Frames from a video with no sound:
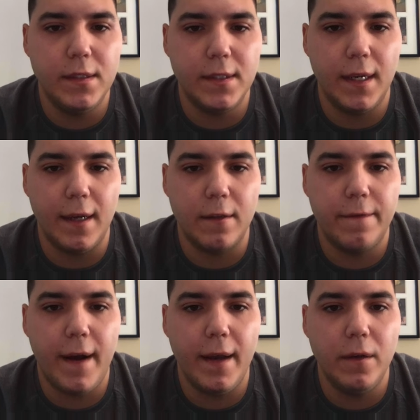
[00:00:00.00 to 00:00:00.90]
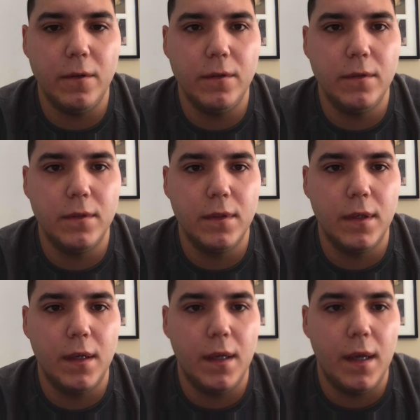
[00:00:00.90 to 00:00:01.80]
select file,
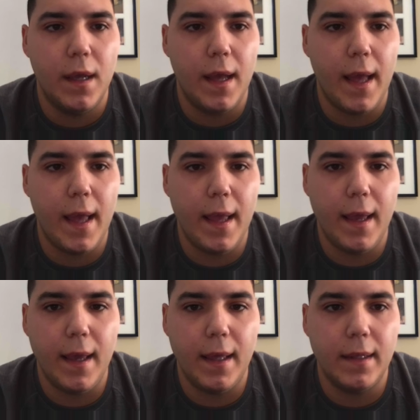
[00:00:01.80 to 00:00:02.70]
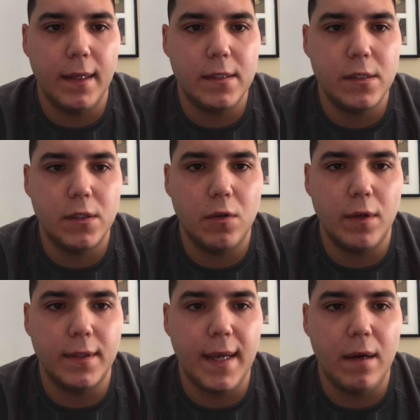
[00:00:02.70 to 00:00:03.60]
and let's go to
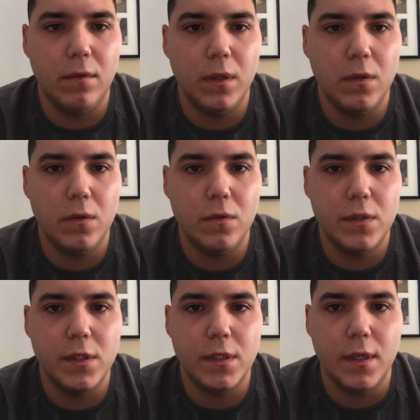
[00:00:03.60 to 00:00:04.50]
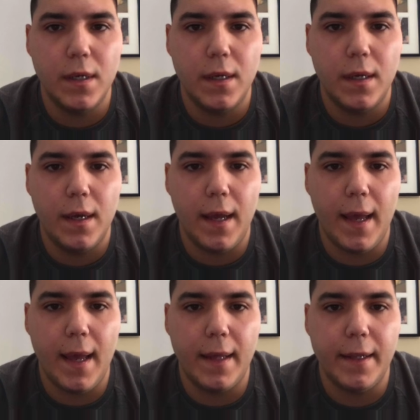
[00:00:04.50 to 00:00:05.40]
downloads.
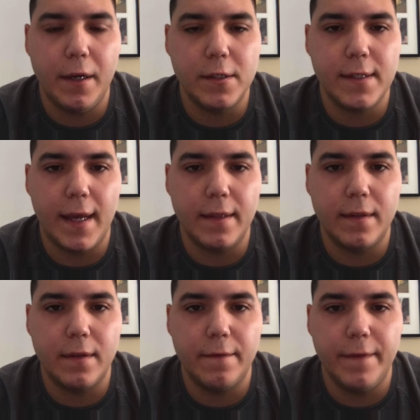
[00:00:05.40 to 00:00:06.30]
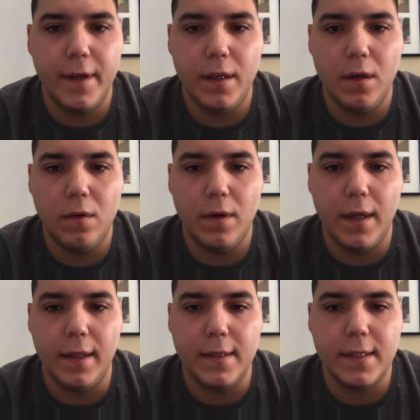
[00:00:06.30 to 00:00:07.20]
And here's that video,
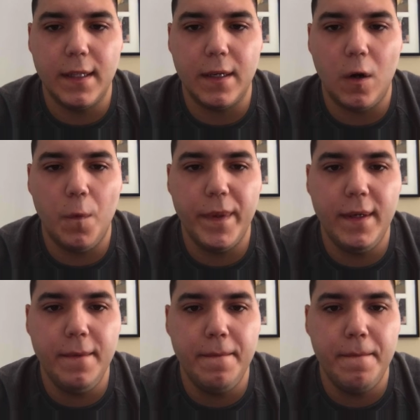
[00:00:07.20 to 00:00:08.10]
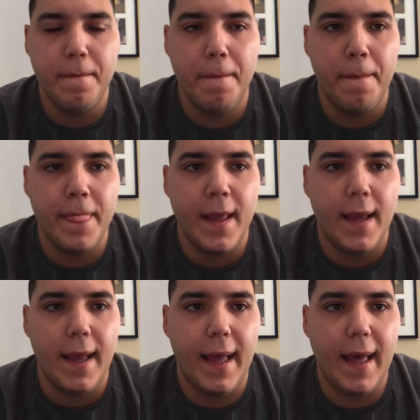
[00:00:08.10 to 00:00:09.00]
and let's click open.
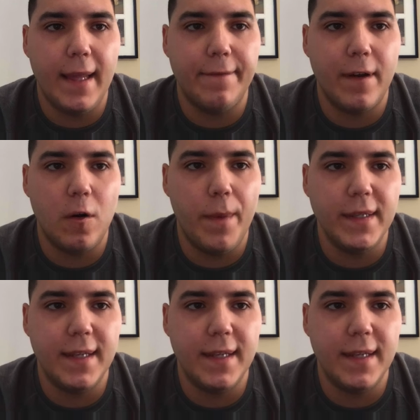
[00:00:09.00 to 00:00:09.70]
And if I go back to